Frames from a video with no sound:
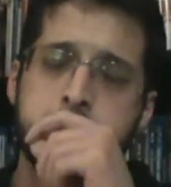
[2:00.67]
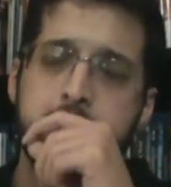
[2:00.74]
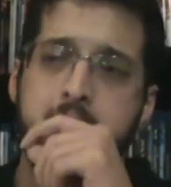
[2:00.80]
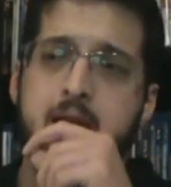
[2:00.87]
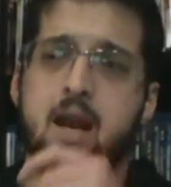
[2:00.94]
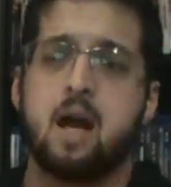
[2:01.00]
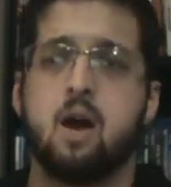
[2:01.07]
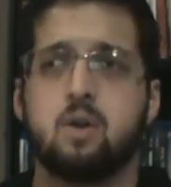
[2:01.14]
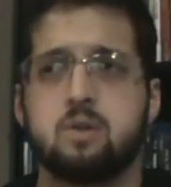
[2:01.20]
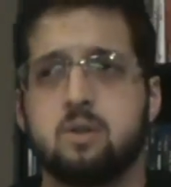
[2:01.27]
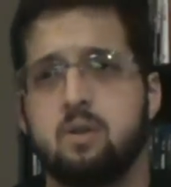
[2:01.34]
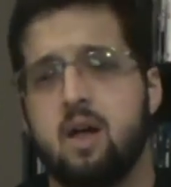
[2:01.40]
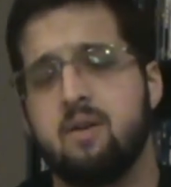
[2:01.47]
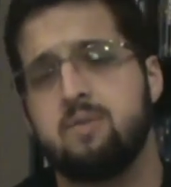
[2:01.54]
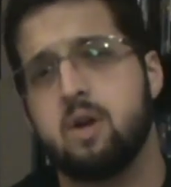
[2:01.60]
And I also
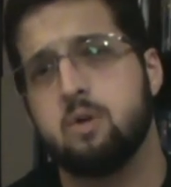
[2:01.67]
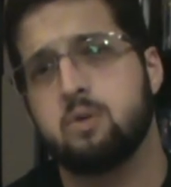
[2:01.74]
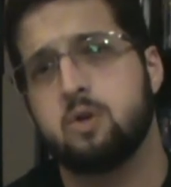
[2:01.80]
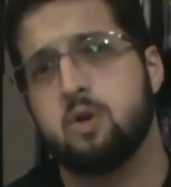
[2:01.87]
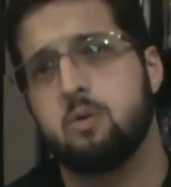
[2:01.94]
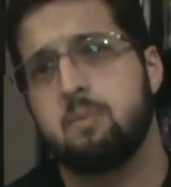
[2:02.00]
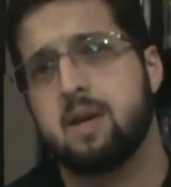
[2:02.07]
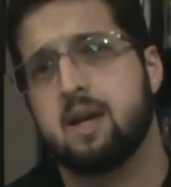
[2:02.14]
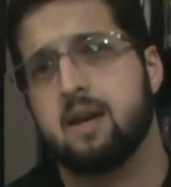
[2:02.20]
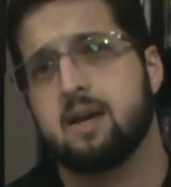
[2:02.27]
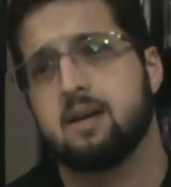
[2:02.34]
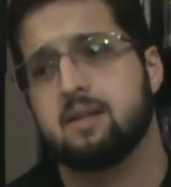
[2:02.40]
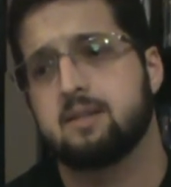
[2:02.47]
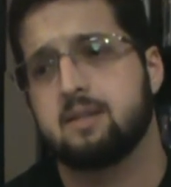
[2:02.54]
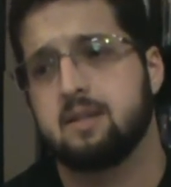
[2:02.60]
love YouTube
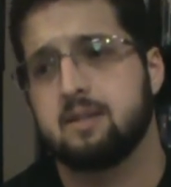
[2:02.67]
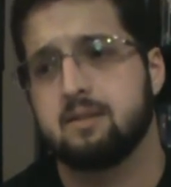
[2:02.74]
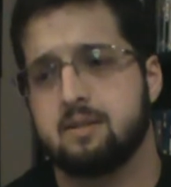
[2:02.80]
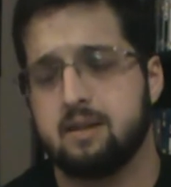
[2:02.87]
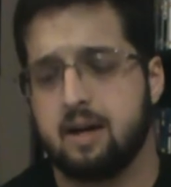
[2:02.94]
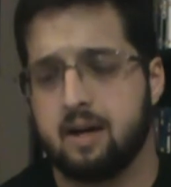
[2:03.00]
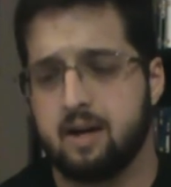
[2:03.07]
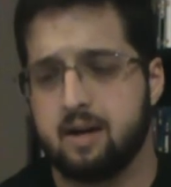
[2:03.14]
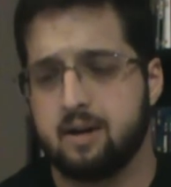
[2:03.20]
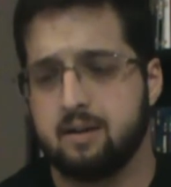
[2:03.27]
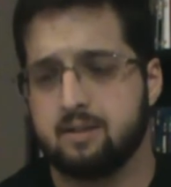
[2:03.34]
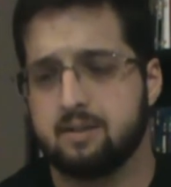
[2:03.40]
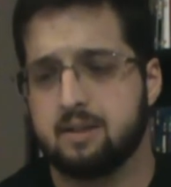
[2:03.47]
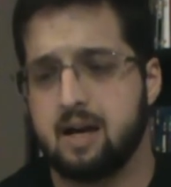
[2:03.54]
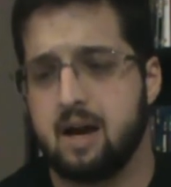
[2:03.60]
because
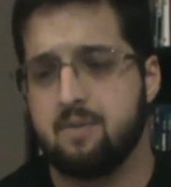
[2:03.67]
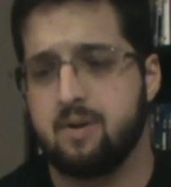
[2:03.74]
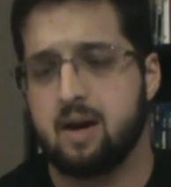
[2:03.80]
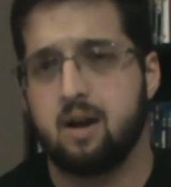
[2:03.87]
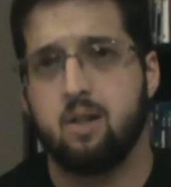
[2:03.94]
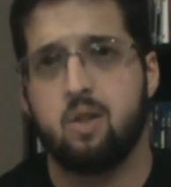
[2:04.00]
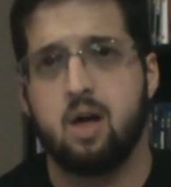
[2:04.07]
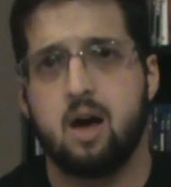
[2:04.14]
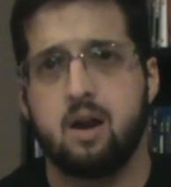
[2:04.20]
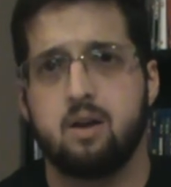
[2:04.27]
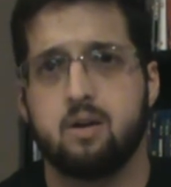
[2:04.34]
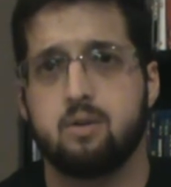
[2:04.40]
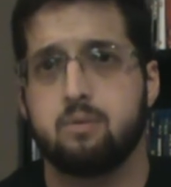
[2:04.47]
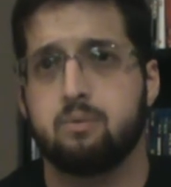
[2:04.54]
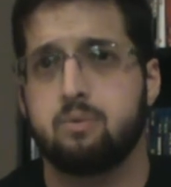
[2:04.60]
I've had a lot
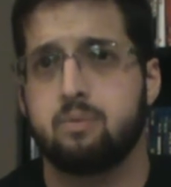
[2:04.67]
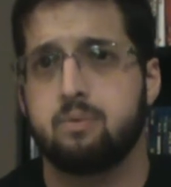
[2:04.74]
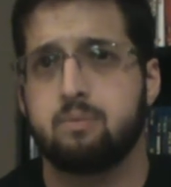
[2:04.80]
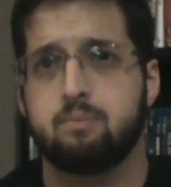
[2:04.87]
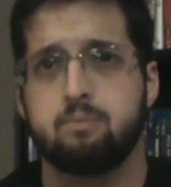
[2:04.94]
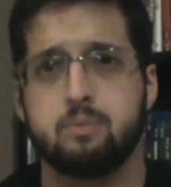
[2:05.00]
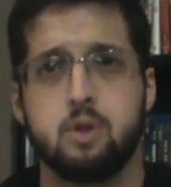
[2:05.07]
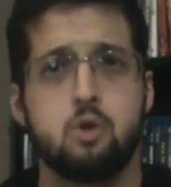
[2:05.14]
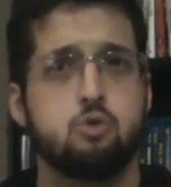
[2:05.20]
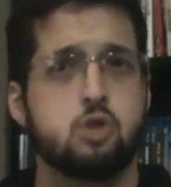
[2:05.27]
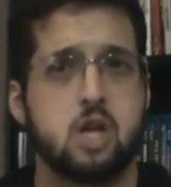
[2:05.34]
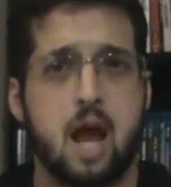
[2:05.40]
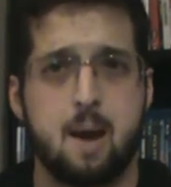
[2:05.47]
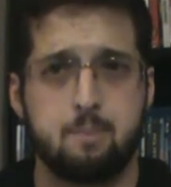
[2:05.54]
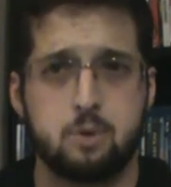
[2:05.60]
of new
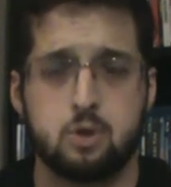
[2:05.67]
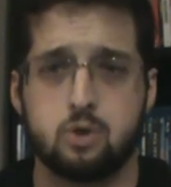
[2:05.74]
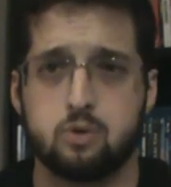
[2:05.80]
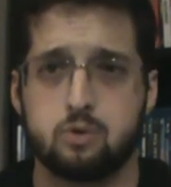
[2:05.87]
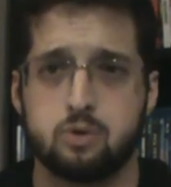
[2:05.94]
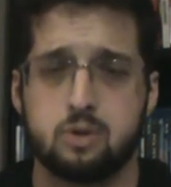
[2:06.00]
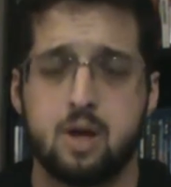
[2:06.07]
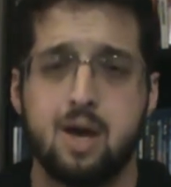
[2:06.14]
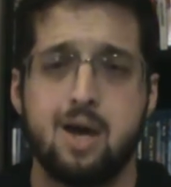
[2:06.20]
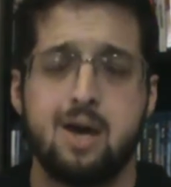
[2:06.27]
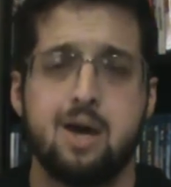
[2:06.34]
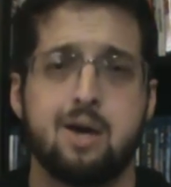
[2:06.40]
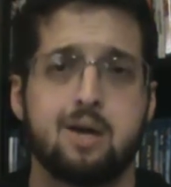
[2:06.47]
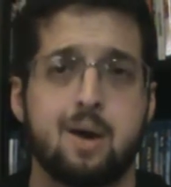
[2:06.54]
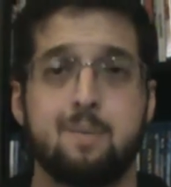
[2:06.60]
chapters
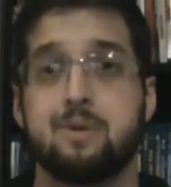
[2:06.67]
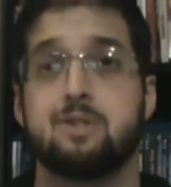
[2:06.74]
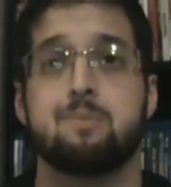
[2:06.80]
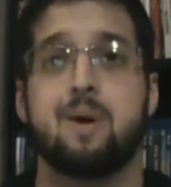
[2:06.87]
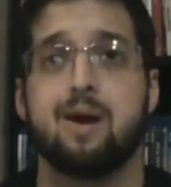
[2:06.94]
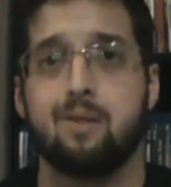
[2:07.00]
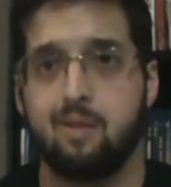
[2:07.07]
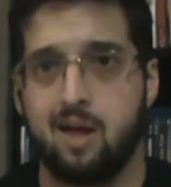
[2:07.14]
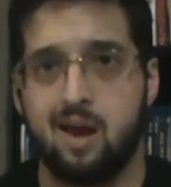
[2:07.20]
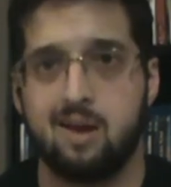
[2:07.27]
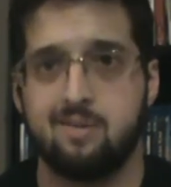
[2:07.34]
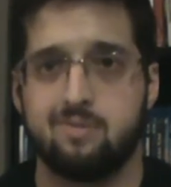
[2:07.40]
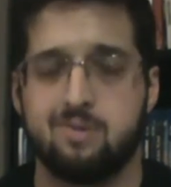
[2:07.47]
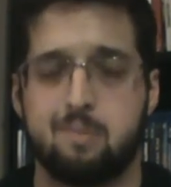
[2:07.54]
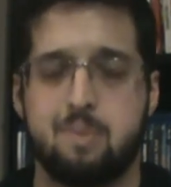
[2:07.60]
come into my
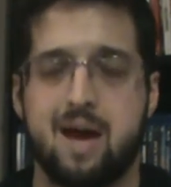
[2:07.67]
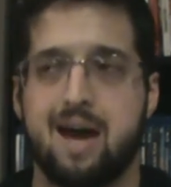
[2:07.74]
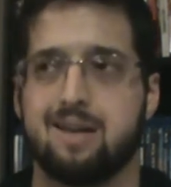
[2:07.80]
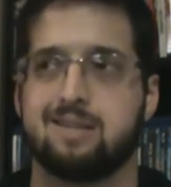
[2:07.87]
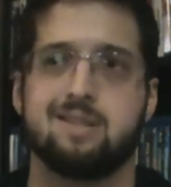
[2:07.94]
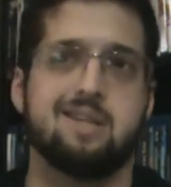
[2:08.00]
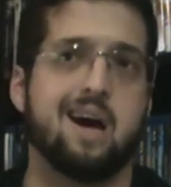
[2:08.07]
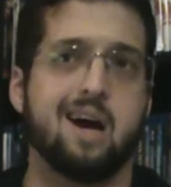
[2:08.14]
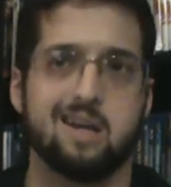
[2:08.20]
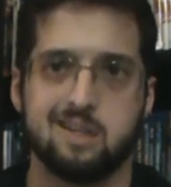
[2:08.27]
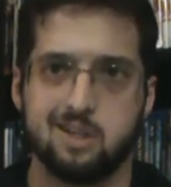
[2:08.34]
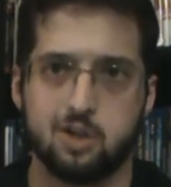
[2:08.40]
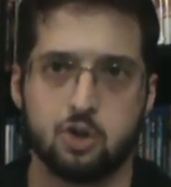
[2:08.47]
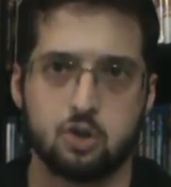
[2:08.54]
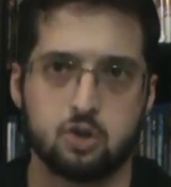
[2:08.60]
life the past 9
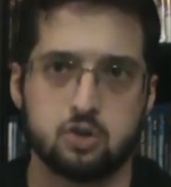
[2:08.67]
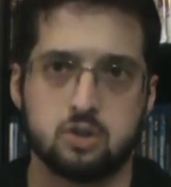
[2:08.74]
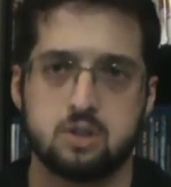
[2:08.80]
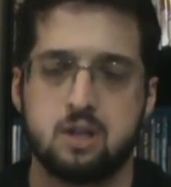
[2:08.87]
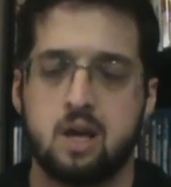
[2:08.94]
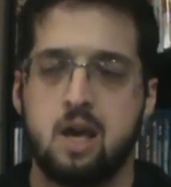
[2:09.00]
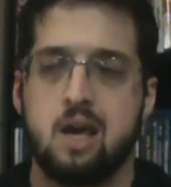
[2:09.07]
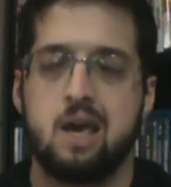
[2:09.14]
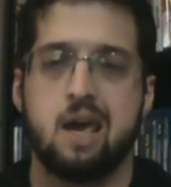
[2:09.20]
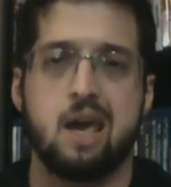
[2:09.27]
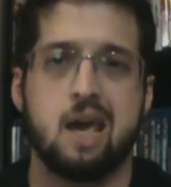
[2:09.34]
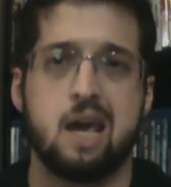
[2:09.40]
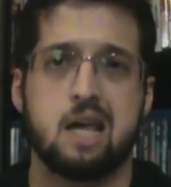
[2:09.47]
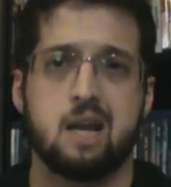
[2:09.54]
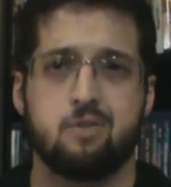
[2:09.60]
years.
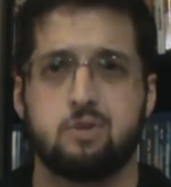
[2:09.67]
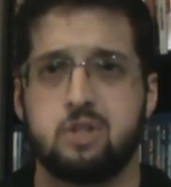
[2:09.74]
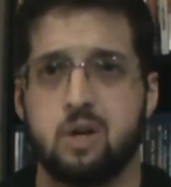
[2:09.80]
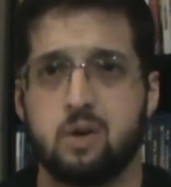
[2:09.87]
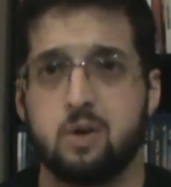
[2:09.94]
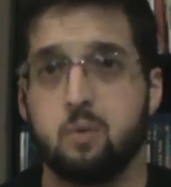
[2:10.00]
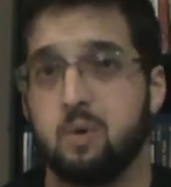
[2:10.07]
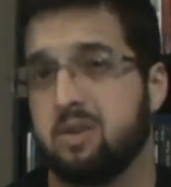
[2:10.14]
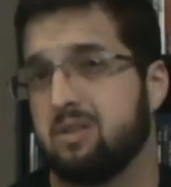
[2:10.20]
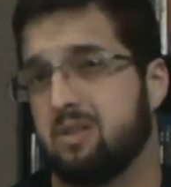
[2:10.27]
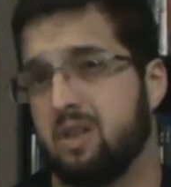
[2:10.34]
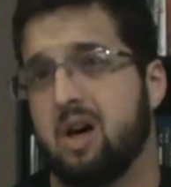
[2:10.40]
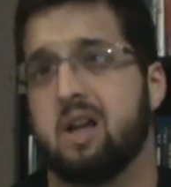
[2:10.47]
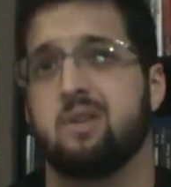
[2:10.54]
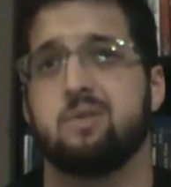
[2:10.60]
And I've shared it with a
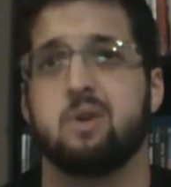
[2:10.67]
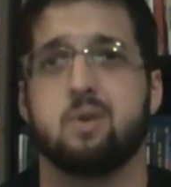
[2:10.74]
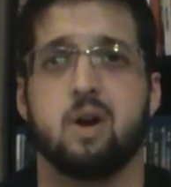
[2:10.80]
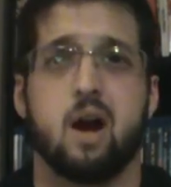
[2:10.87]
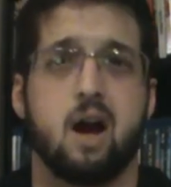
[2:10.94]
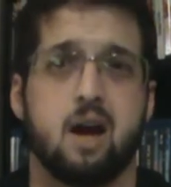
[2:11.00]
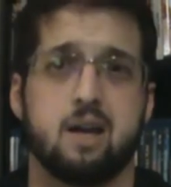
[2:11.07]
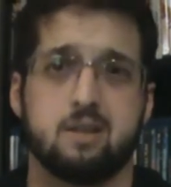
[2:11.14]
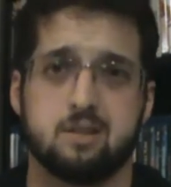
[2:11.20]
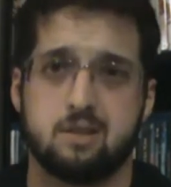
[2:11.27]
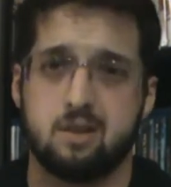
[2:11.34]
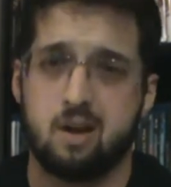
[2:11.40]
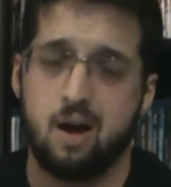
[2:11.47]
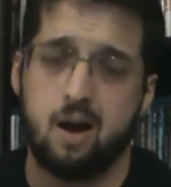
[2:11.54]
lot of you guys.